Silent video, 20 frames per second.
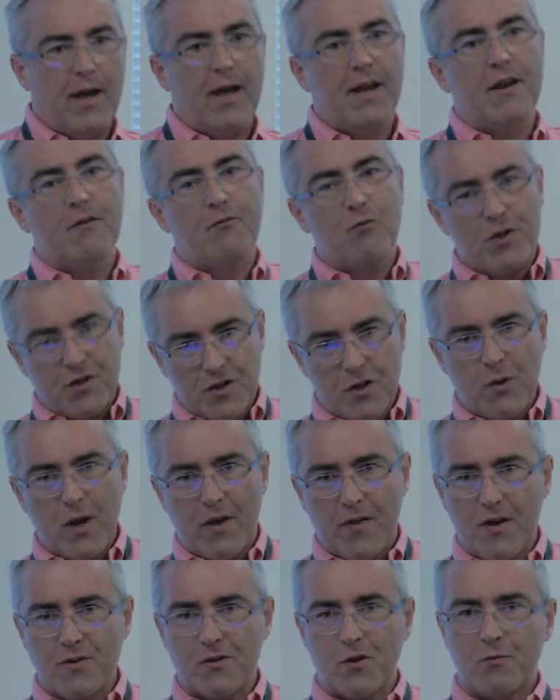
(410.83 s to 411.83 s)
And if we do
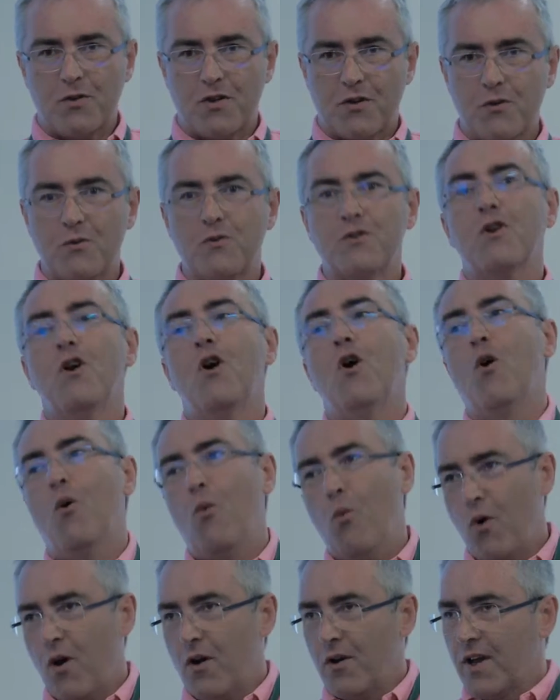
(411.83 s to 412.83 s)
hit those obstacles,
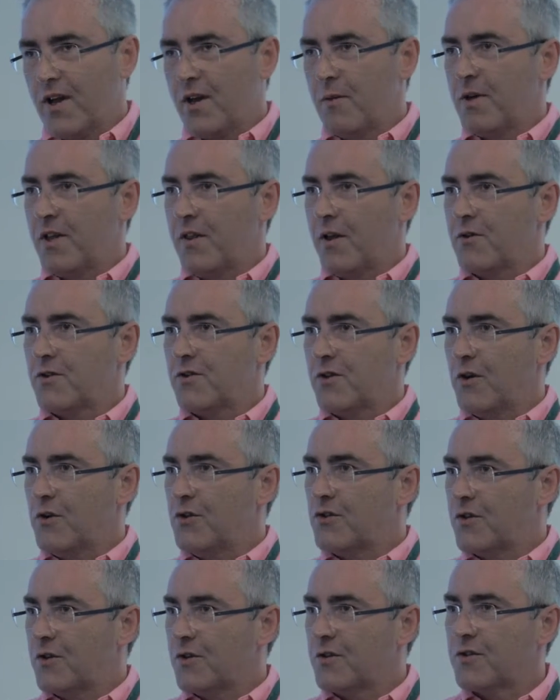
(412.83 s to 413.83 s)
what are going to be those
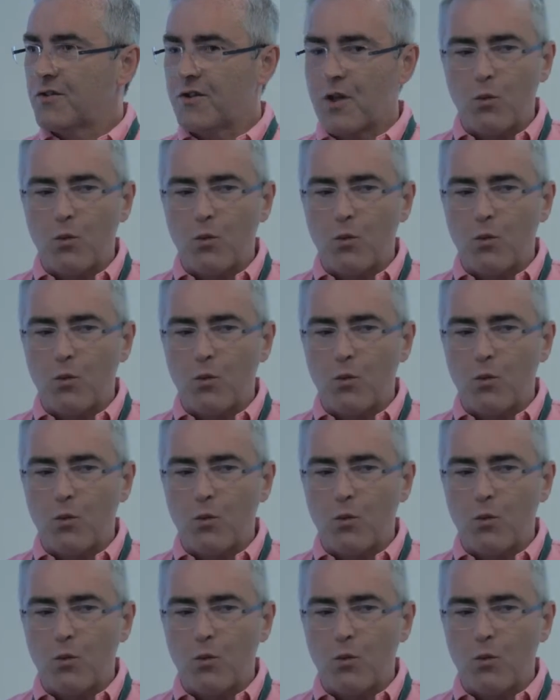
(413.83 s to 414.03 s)
solutions,